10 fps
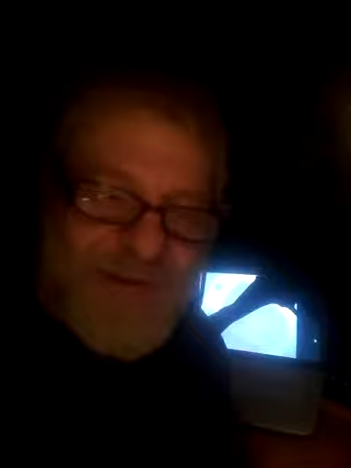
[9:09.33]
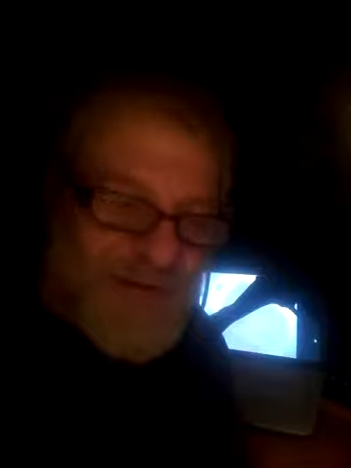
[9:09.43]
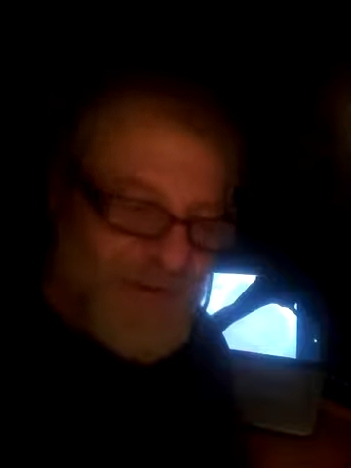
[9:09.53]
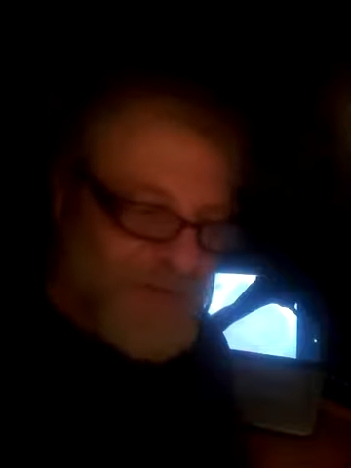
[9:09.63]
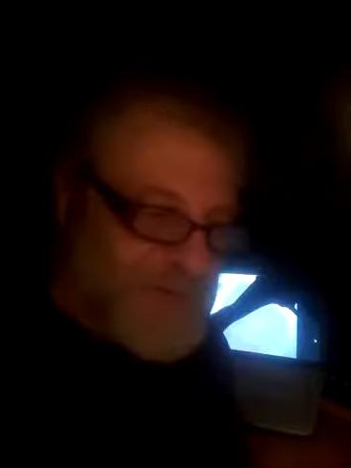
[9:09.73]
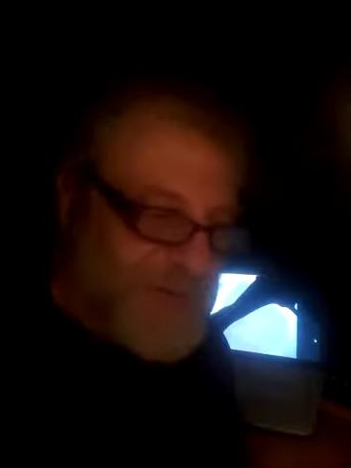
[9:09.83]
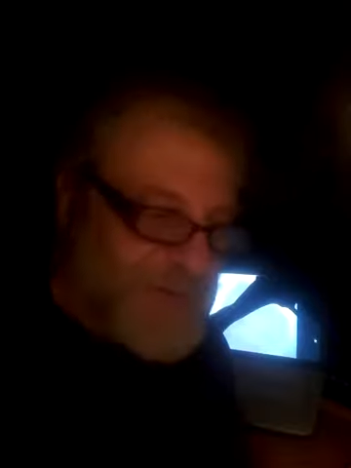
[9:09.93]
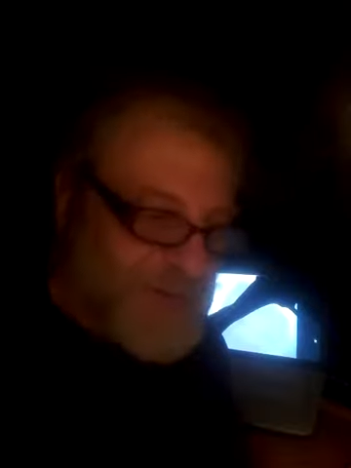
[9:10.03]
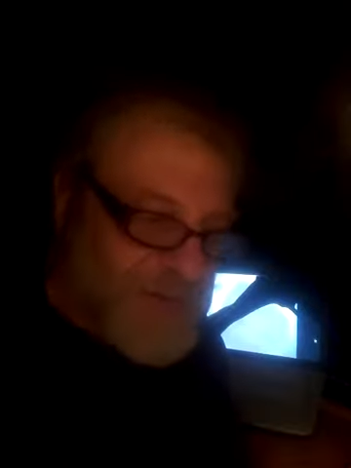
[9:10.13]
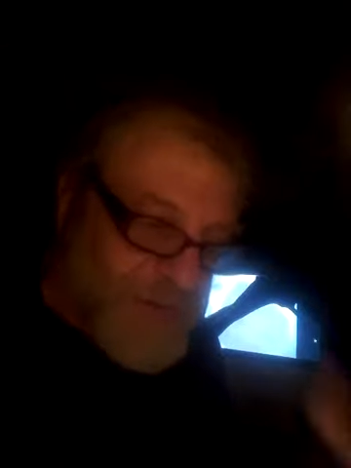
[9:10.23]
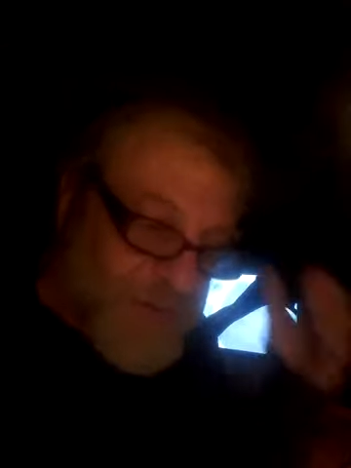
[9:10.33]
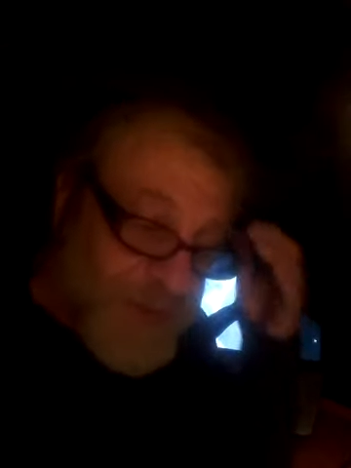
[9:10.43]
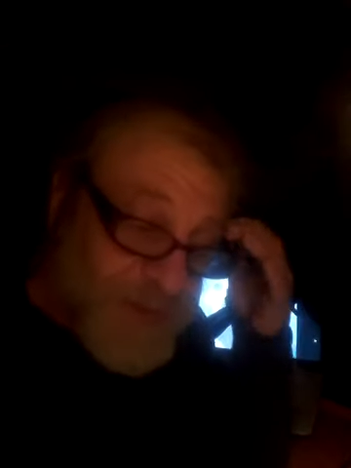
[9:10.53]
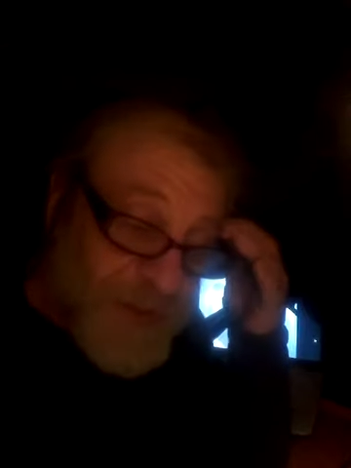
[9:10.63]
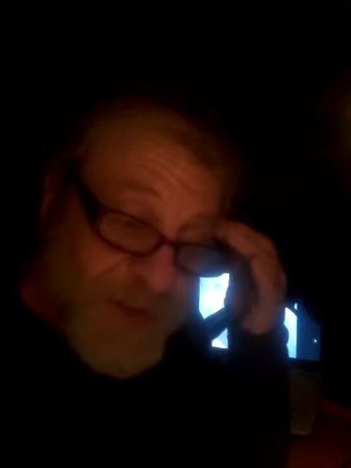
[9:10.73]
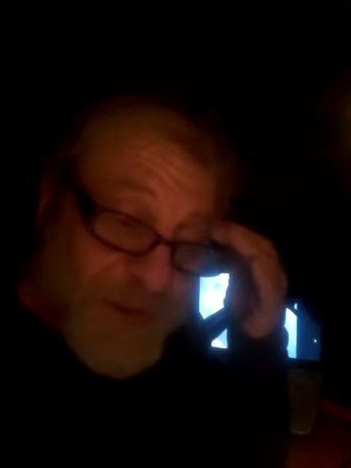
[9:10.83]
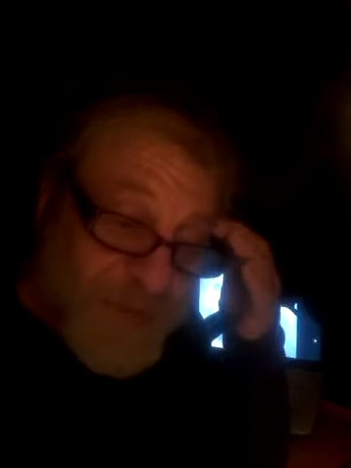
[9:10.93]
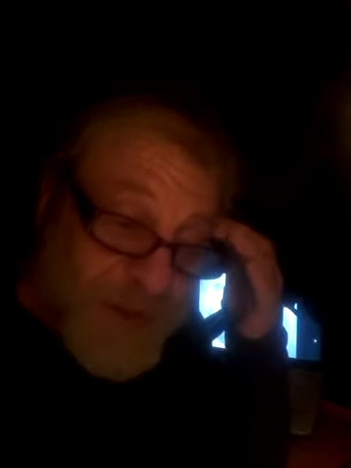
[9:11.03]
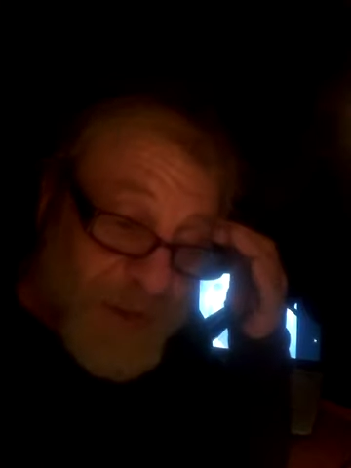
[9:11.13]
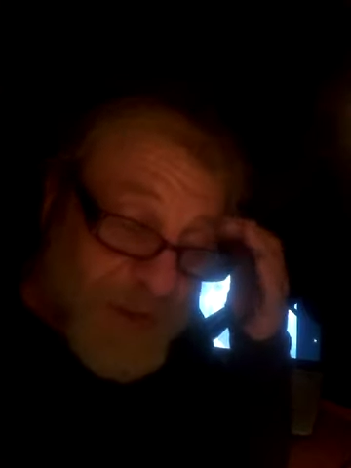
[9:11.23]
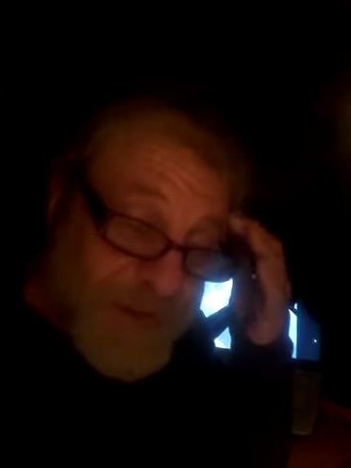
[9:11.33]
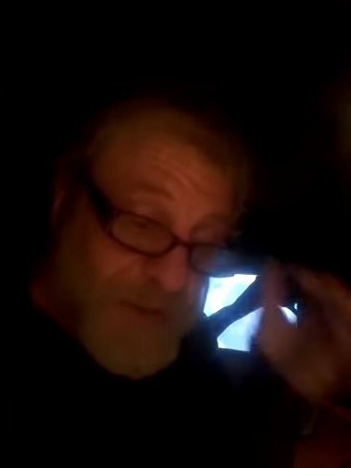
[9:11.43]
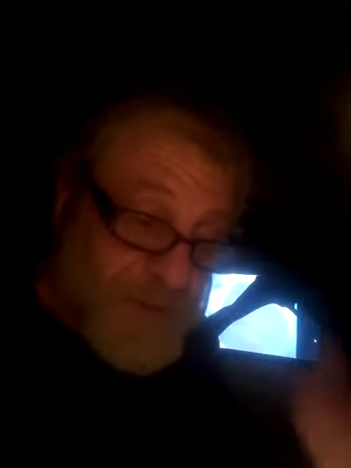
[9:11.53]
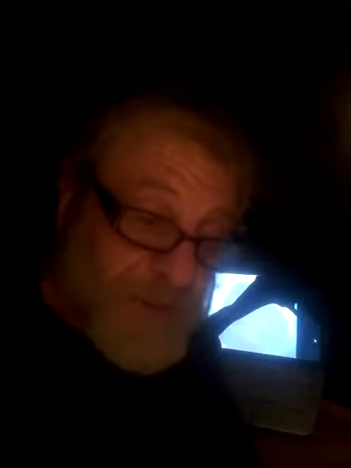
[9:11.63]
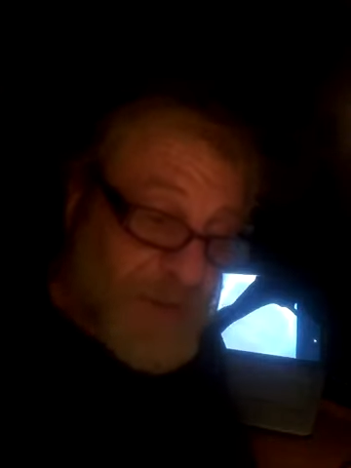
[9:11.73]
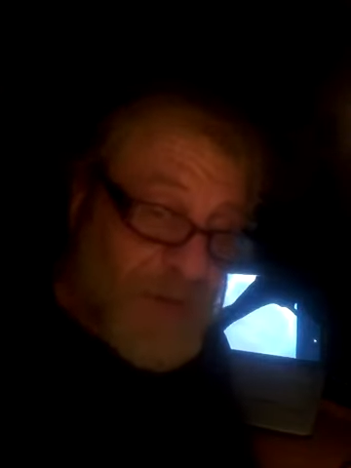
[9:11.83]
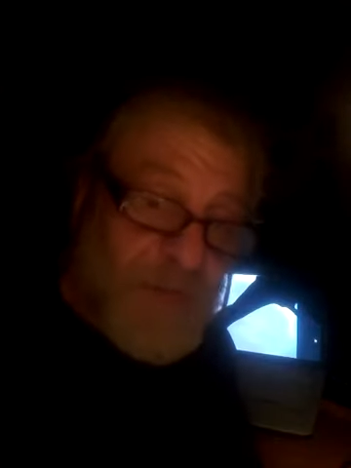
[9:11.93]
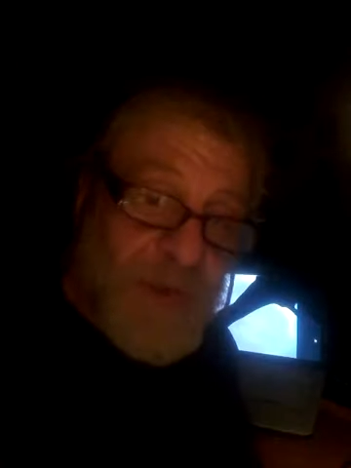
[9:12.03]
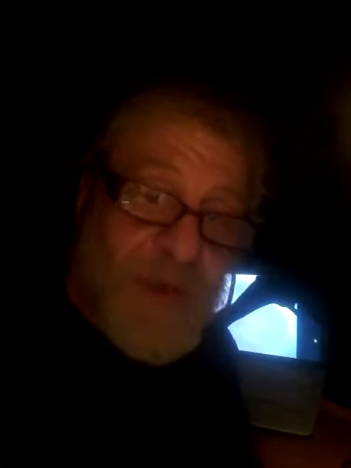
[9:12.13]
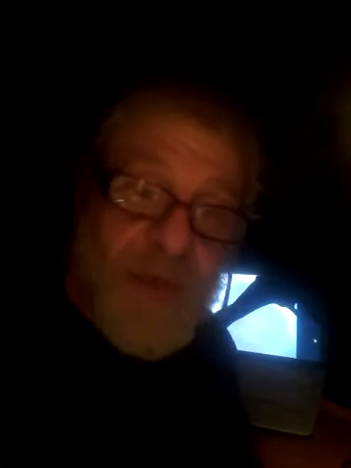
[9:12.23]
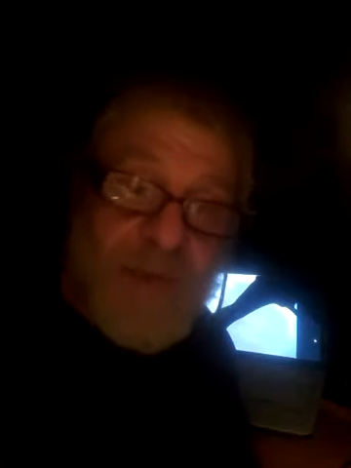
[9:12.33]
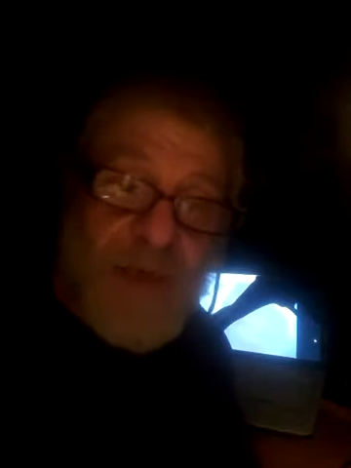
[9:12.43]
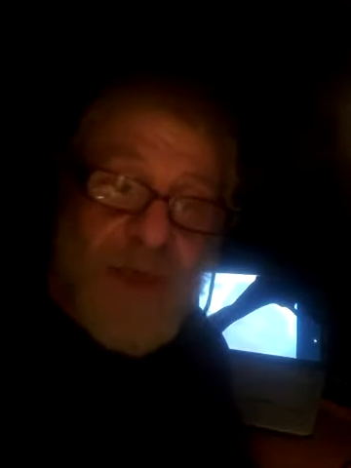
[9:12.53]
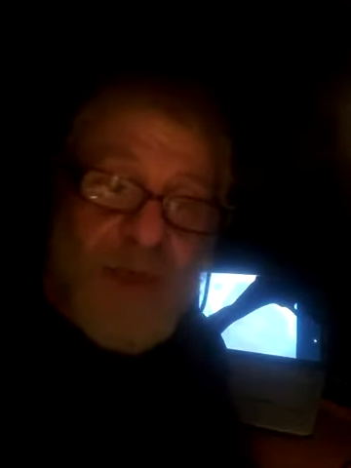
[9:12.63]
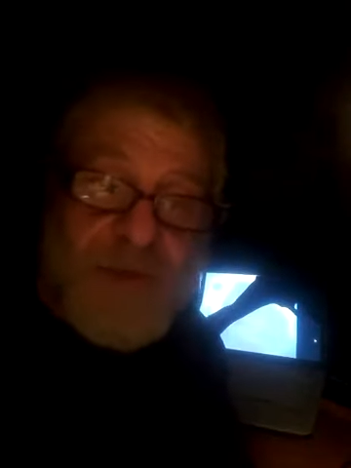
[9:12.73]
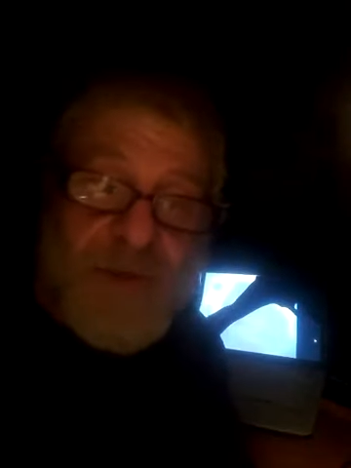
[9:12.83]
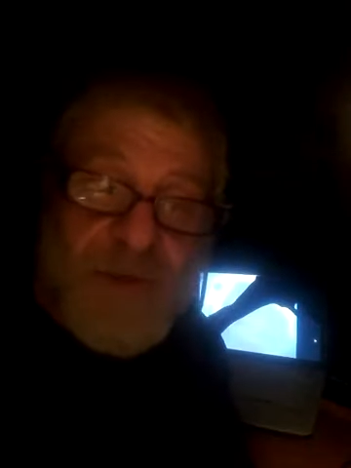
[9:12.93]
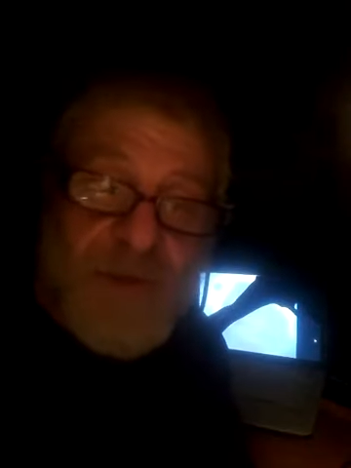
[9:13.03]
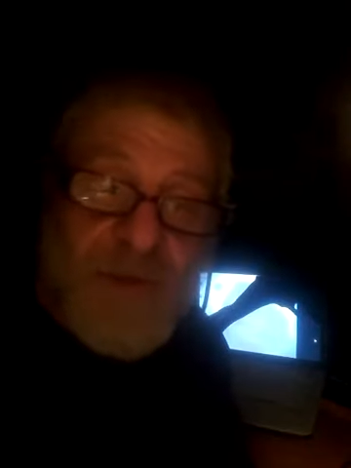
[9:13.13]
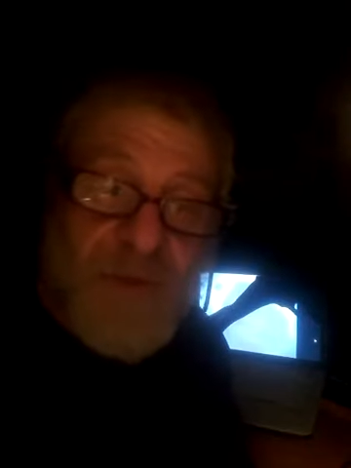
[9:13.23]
And there's a little bit of education,